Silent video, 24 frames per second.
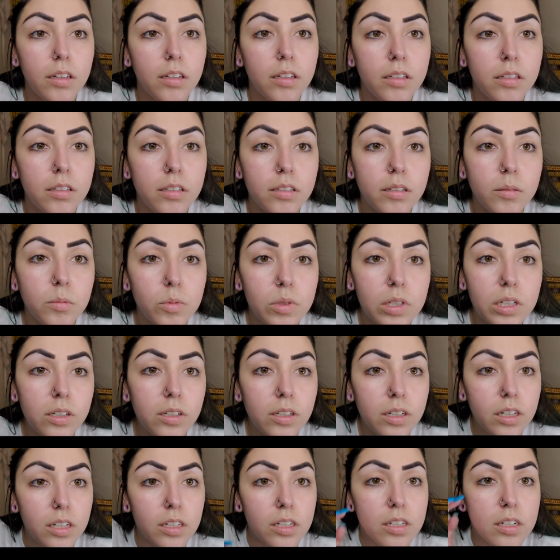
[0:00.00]
I'm mm,
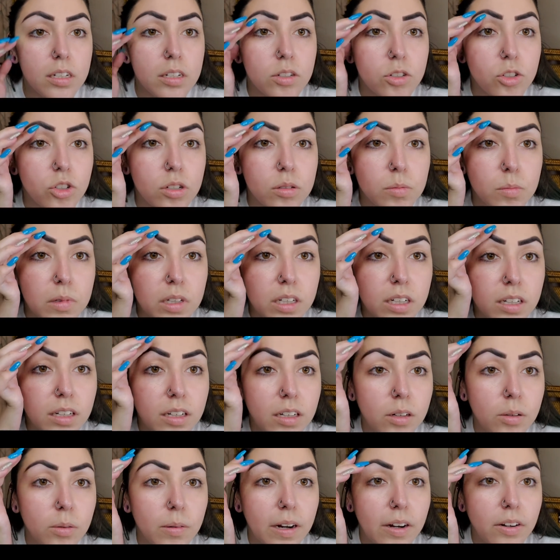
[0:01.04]
serious, it is just me dicking
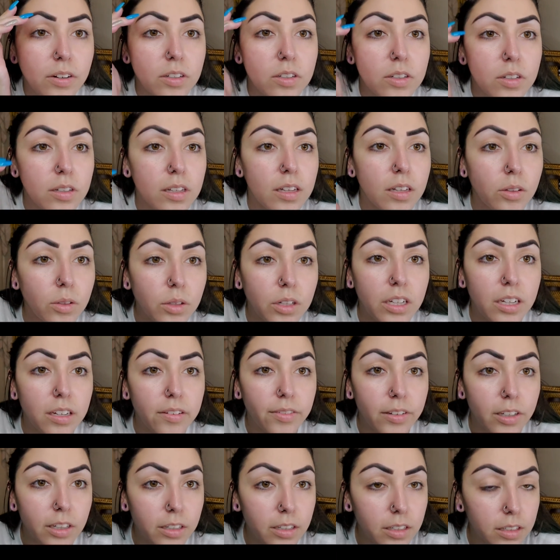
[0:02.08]
around until they look
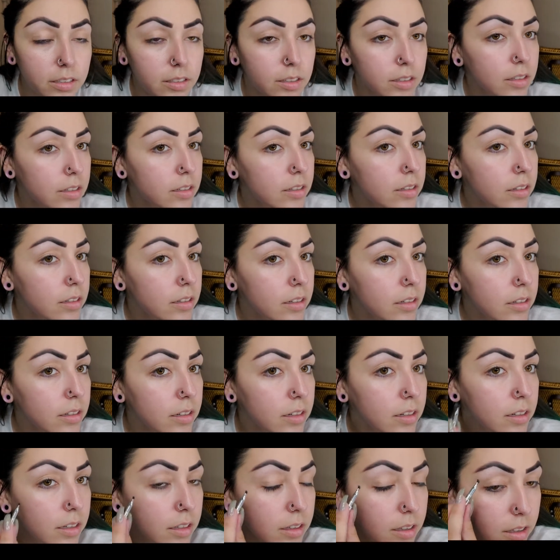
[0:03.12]
even,
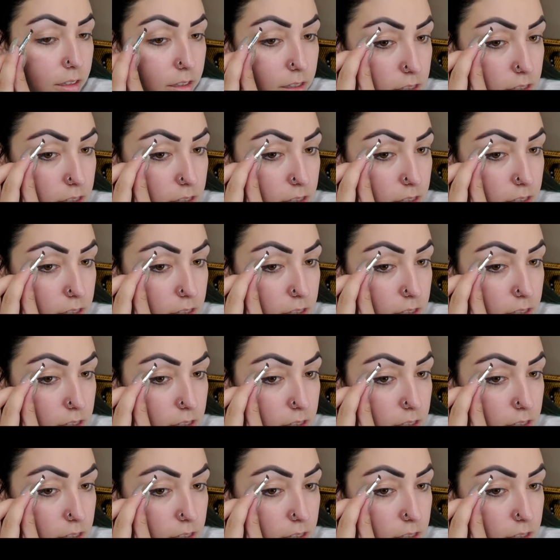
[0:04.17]
at least